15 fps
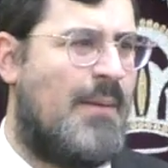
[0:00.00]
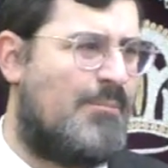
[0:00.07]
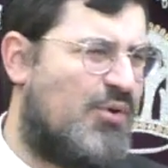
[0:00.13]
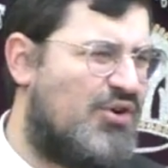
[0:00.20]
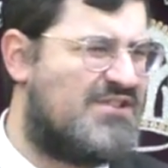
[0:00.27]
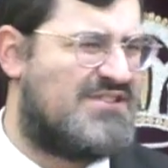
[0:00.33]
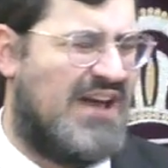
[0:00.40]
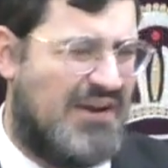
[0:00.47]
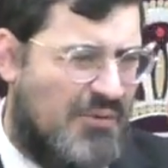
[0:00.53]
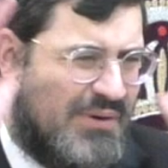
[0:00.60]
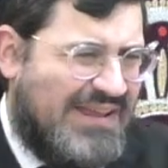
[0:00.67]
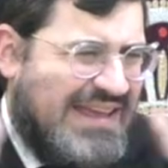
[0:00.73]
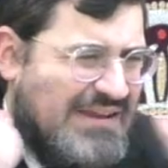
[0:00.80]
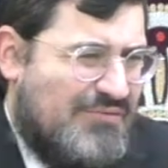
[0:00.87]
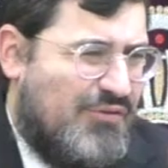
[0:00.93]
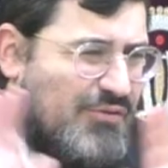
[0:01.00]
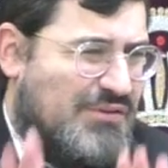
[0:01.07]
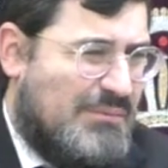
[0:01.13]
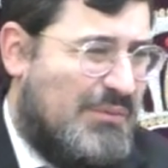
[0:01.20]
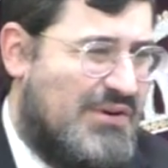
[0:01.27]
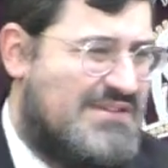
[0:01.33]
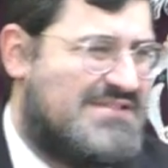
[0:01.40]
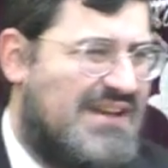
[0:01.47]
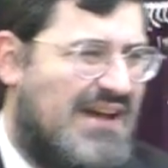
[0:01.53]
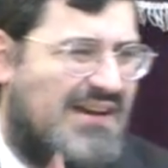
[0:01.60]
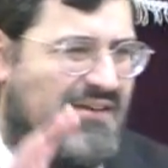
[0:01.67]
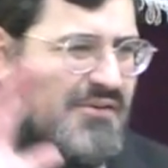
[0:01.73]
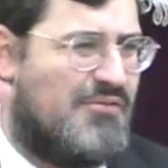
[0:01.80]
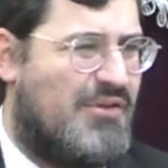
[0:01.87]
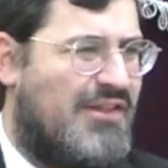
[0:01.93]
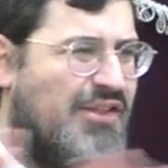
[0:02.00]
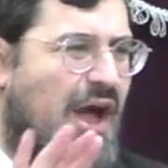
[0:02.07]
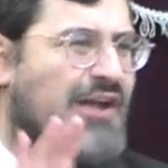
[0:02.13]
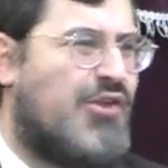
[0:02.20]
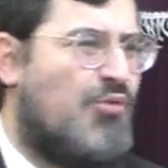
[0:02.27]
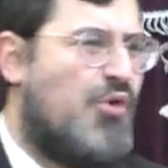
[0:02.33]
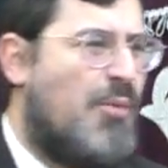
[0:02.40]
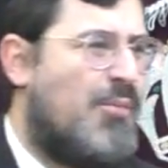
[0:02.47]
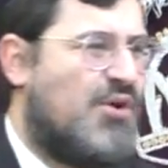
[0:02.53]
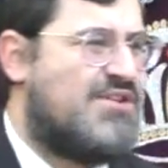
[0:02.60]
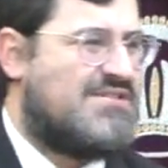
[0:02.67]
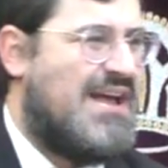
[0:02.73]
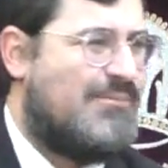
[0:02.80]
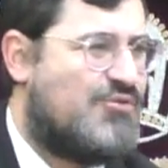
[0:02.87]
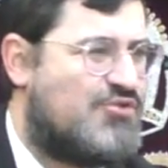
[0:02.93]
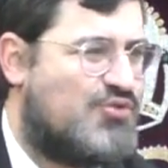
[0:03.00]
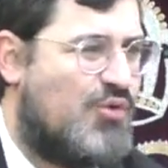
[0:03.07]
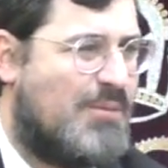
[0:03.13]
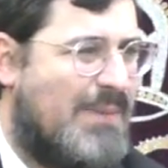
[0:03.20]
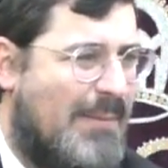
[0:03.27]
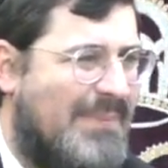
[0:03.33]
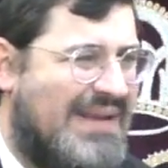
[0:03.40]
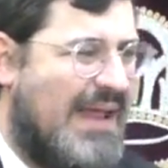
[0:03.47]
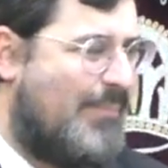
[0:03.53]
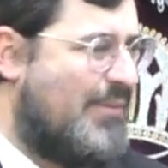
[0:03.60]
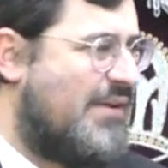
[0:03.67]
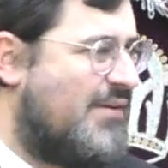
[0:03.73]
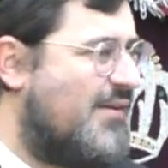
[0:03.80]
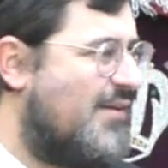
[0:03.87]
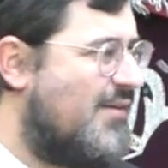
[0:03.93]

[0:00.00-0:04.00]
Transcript: Muktzah, I don't want to get involved in Muktzah. I don't know Muktzah, I'm just talking about Melaben.